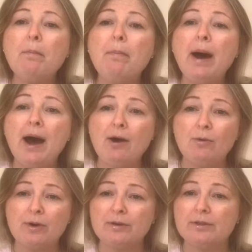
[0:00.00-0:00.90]

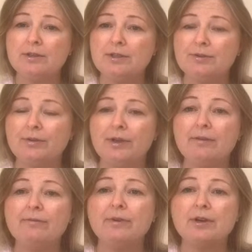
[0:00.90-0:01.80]
power through
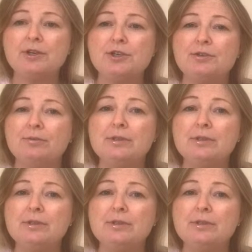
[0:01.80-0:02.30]
their virtue.